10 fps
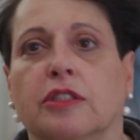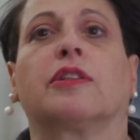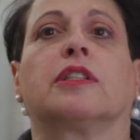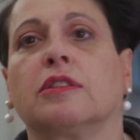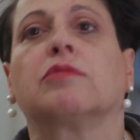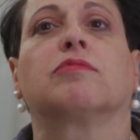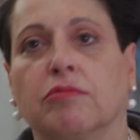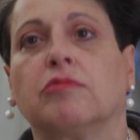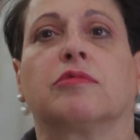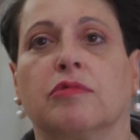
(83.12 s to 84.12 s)
something,
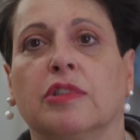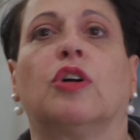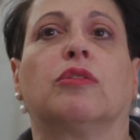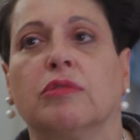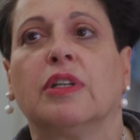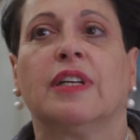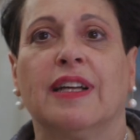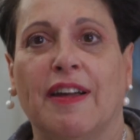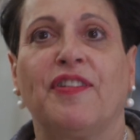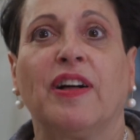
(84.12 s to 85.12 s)
you know.
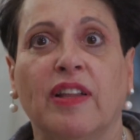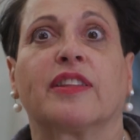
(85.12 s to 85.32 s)
I felt